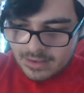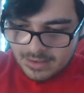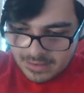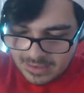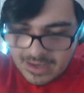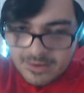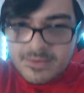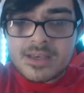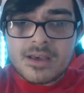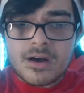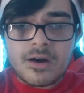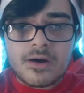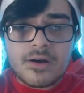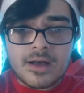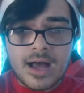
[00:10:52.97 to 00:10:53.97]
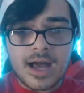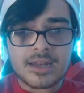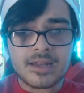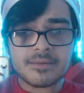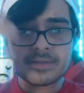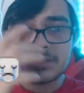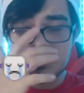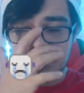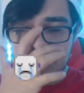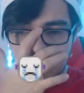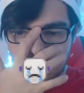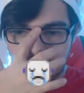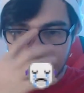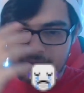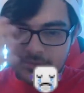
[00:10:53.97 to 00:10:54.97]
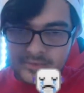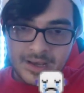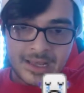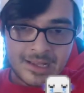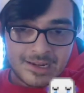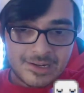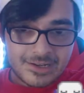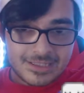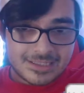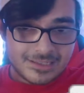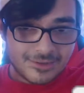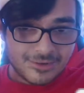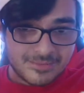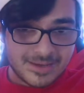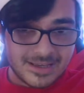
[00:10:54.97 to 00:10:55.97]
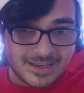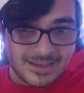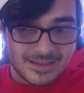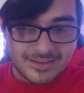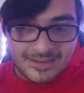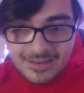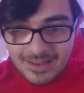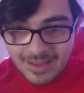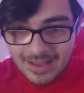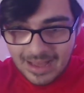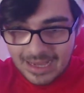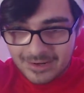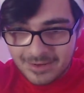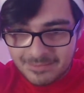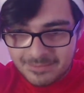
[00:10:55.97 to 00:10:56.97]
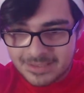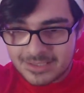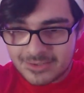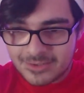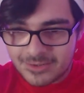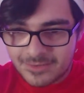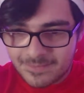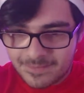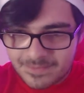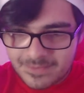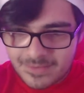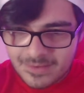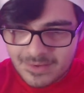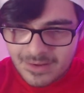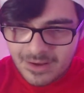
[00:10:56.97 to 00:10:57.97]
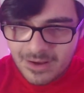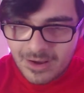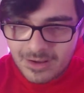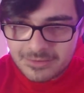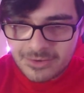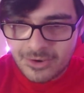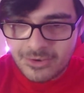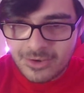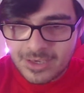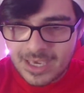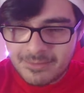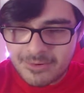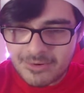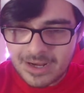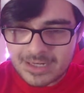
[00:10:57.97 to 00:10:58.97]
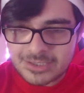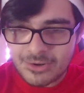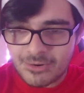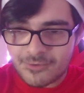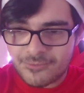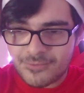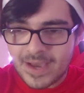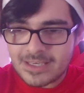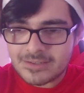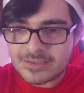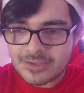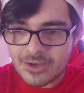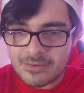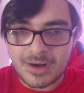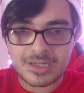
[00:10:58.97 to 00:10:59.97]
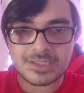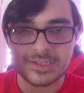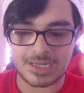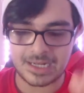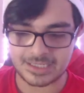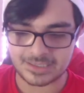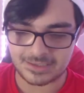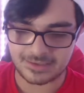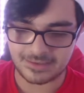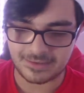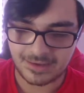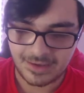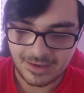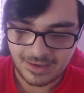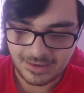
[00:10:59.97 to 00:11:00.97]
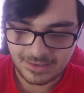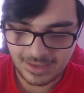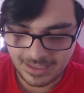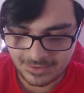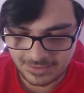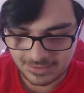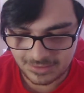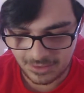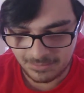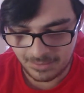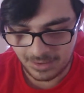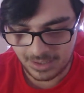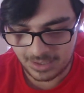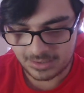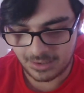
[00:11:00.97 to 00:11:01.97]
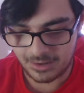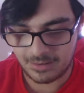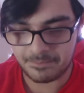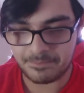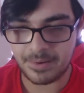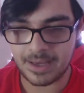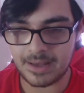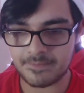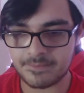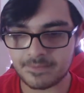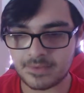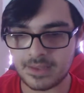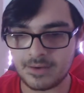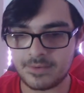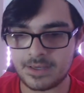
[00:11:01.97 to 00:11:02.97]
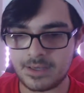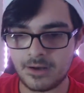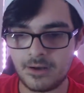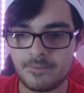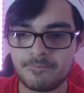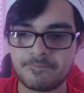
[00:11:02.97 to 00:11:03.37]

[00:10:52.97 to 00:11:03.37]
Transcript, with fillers: There we go. Hat number two. Look at this little bit here. Hat number two. Oh, no, your game crashed. Nora, thank you so much, you legend. Thank you so much. Oh, bet. There we go.